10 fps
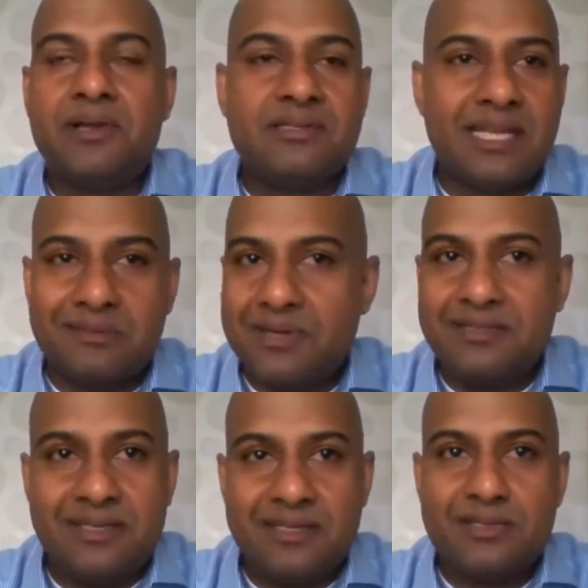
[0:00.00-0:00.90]
because
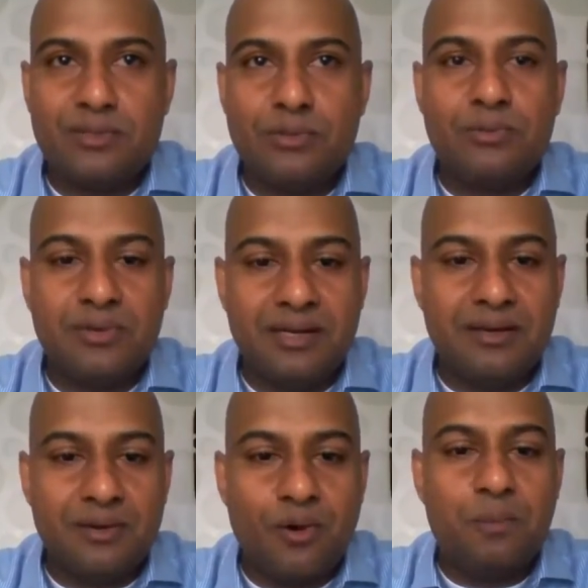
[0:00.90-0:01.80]
otherwise there is no
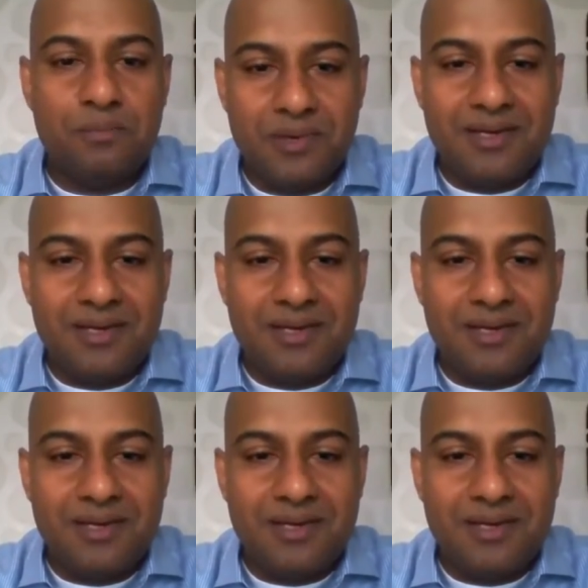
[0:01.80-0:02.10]
hope.